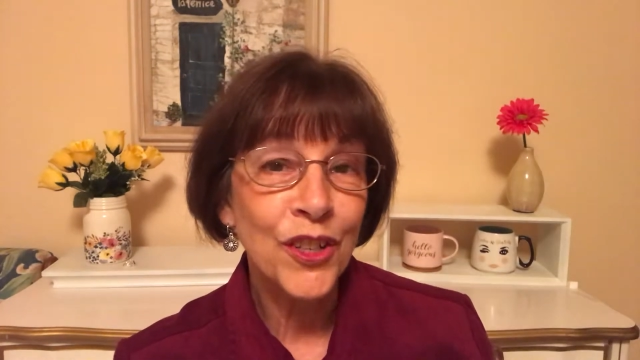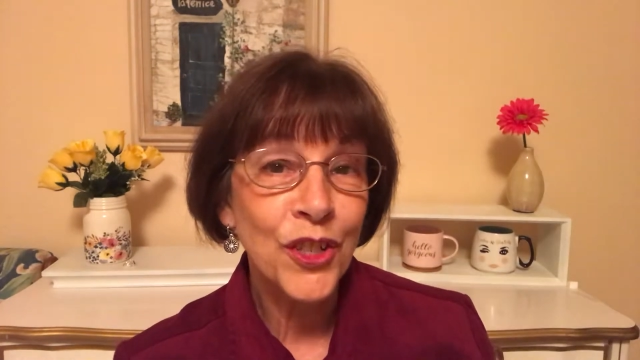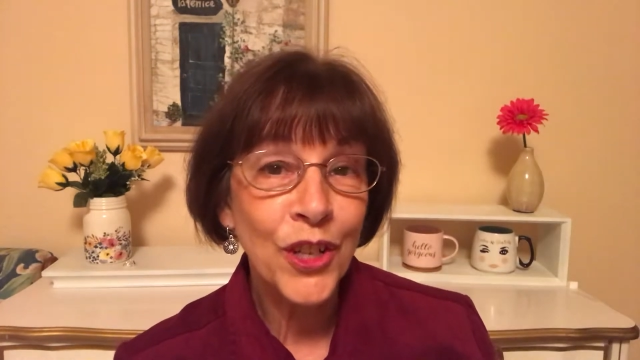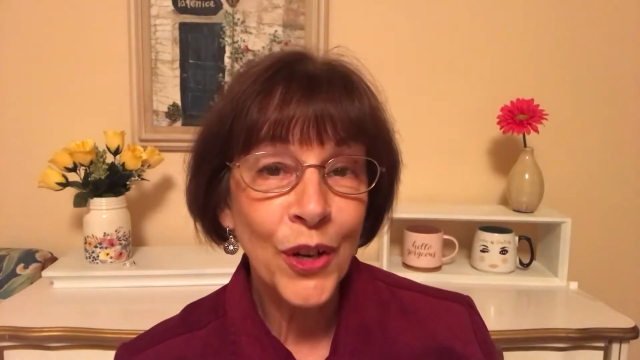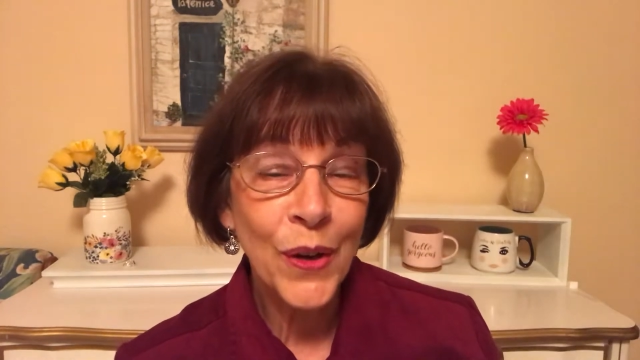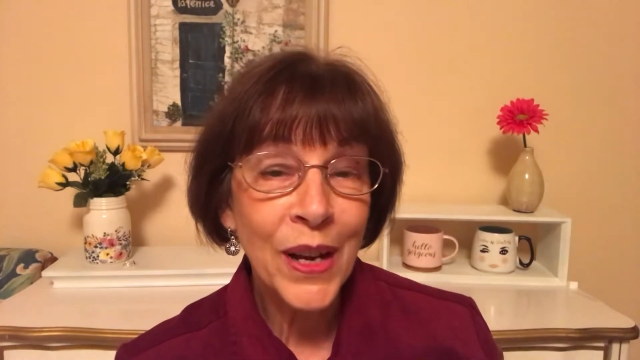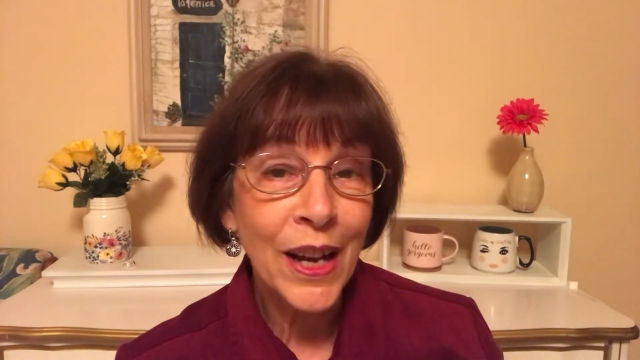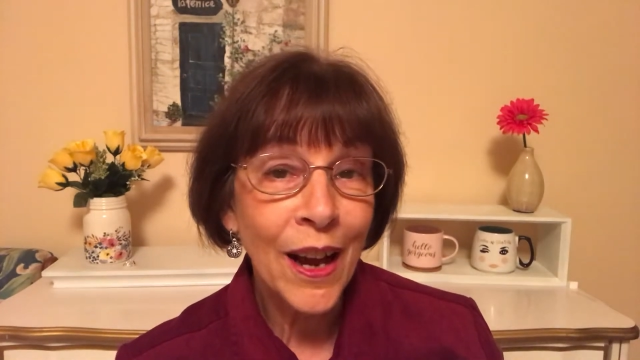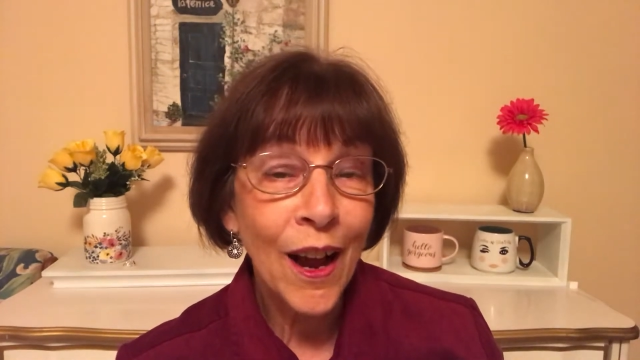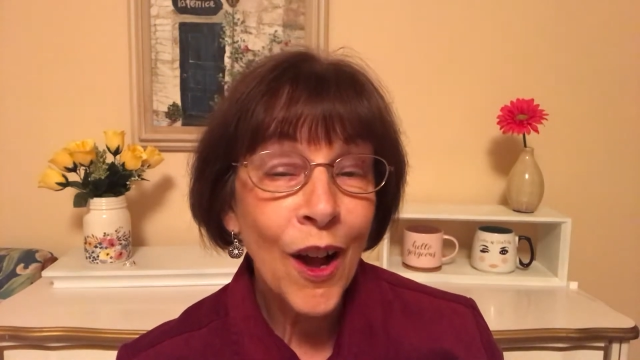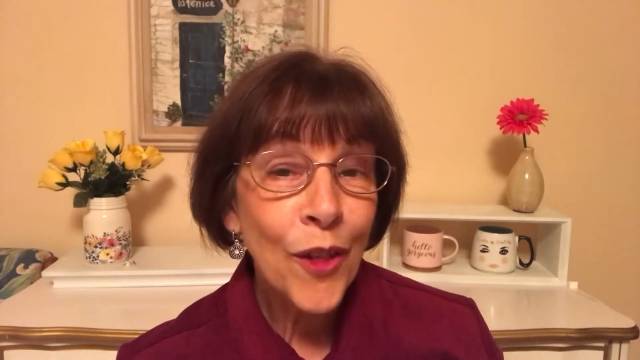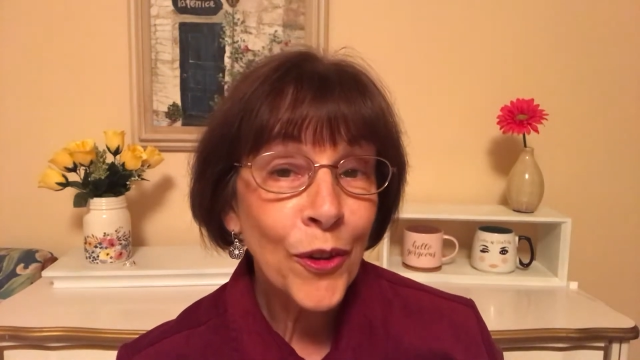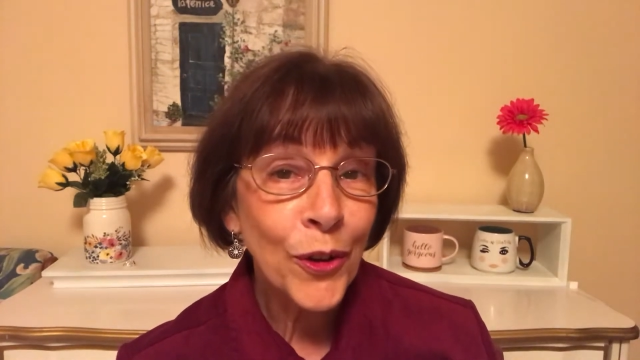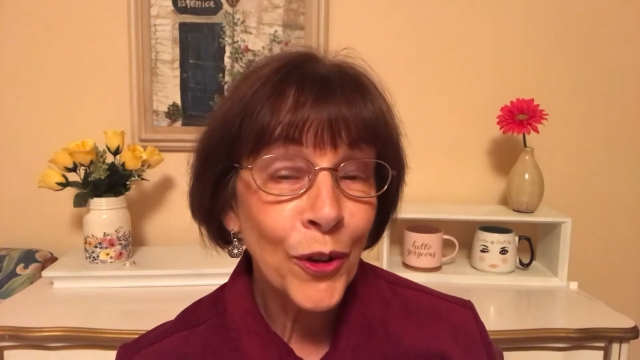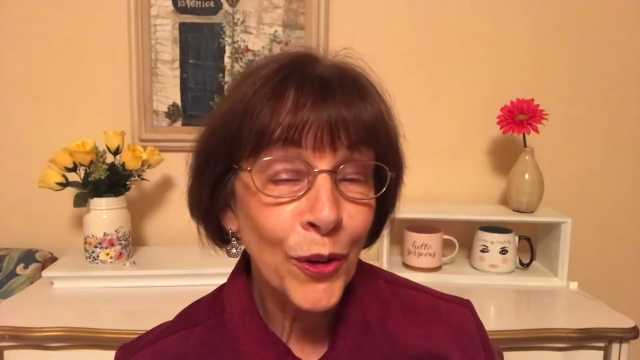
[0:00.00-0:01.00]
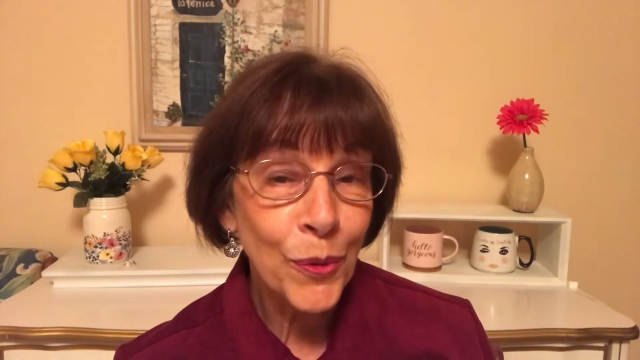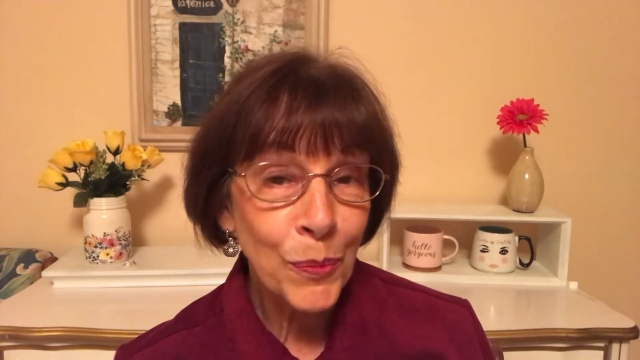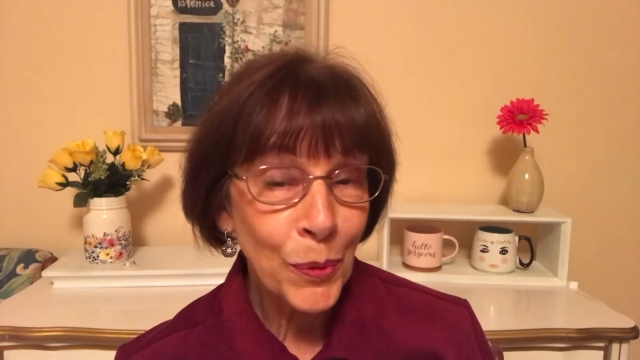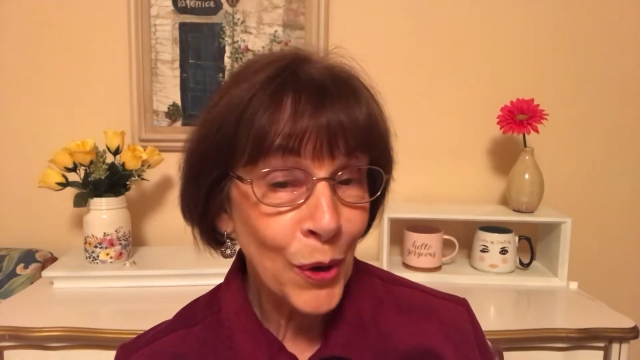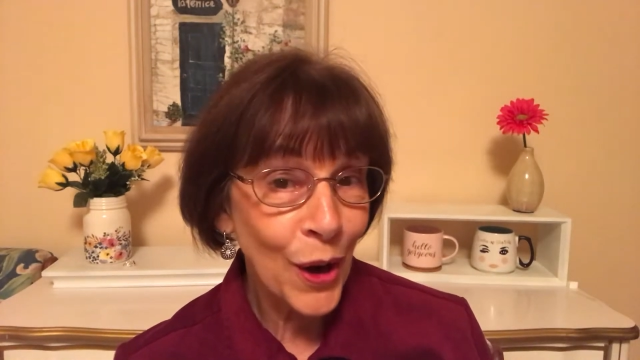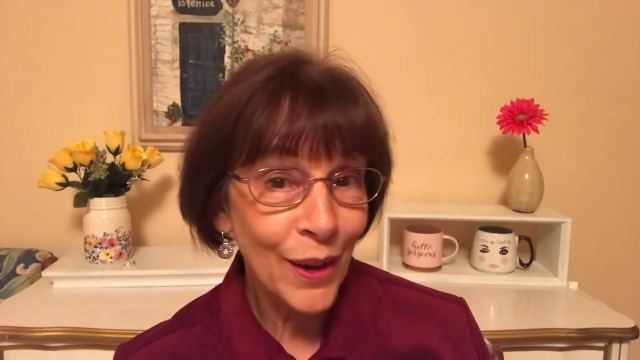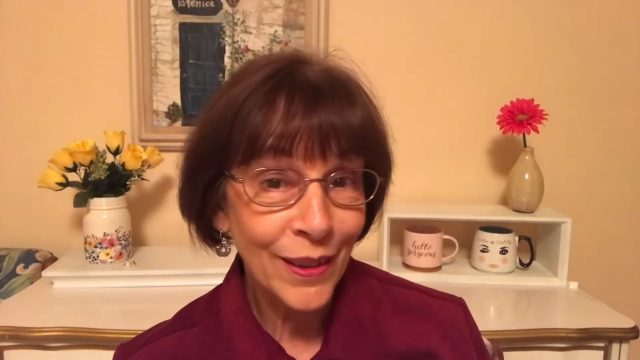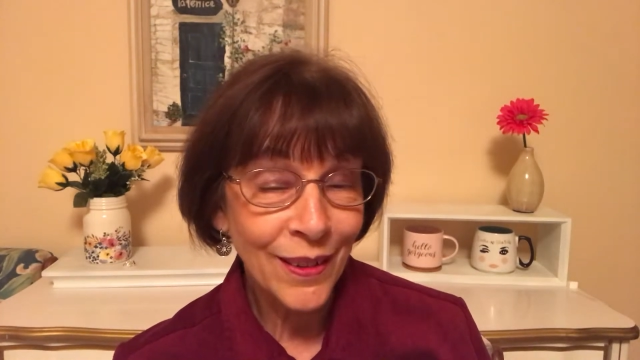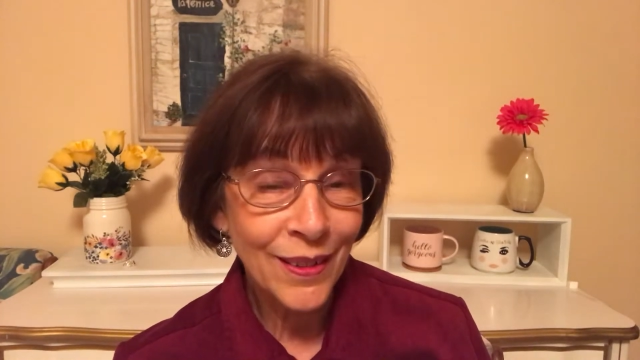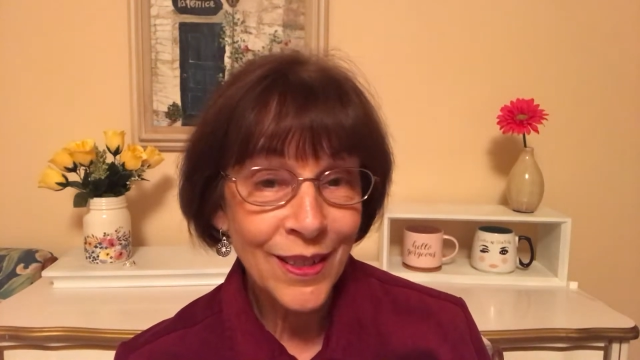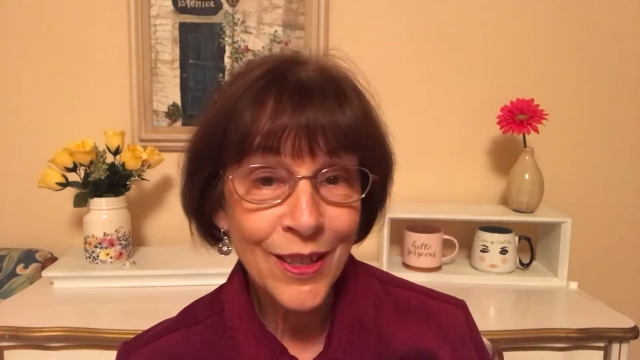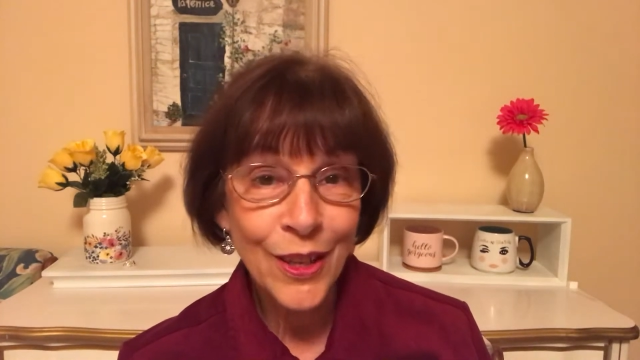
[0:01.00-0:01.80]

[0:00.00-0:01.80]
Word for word: sharing other products